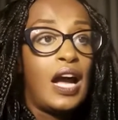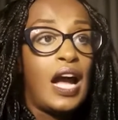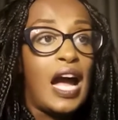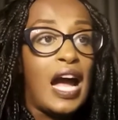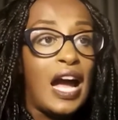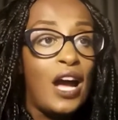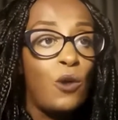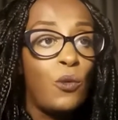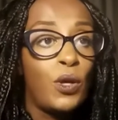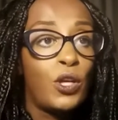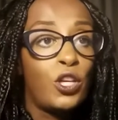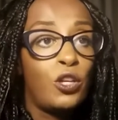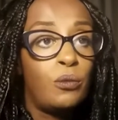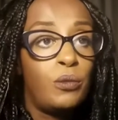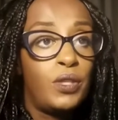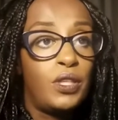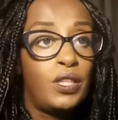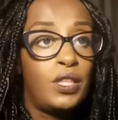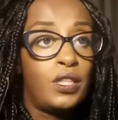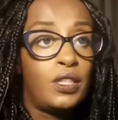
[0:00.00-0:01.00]
Our
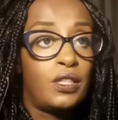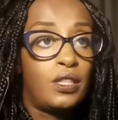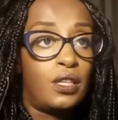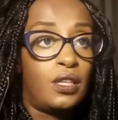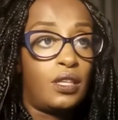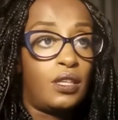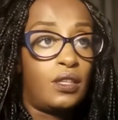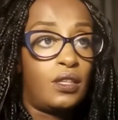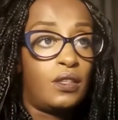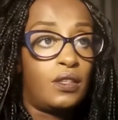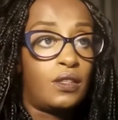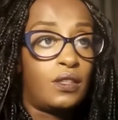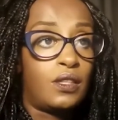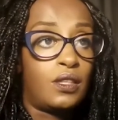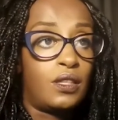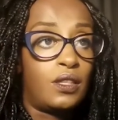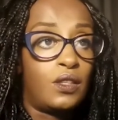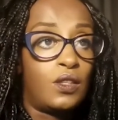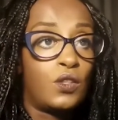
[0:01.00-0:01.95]
communities